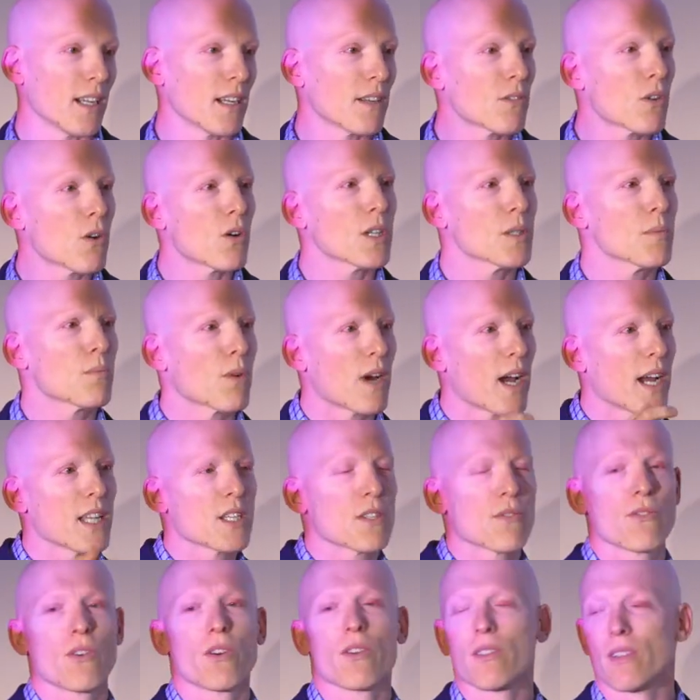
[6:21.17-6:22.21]
And of course,
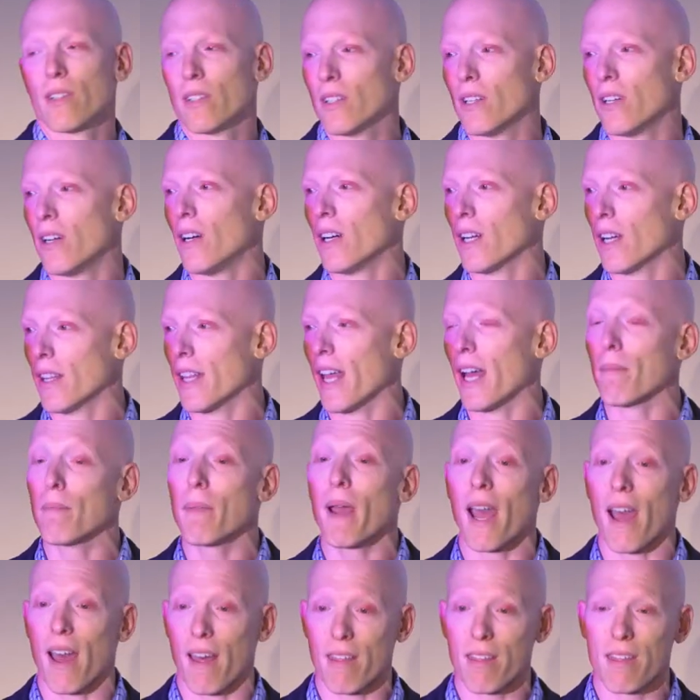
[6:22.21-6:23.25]
Brian's further along on that
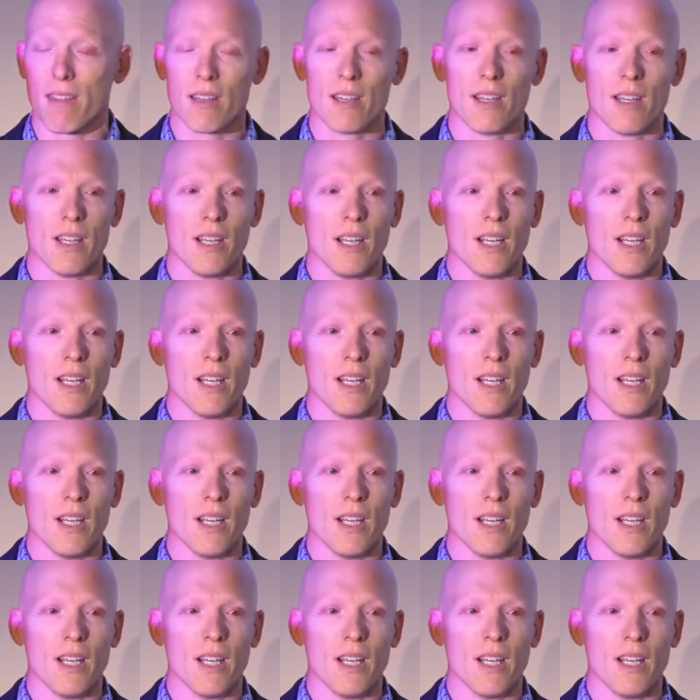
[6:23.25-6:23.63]
path.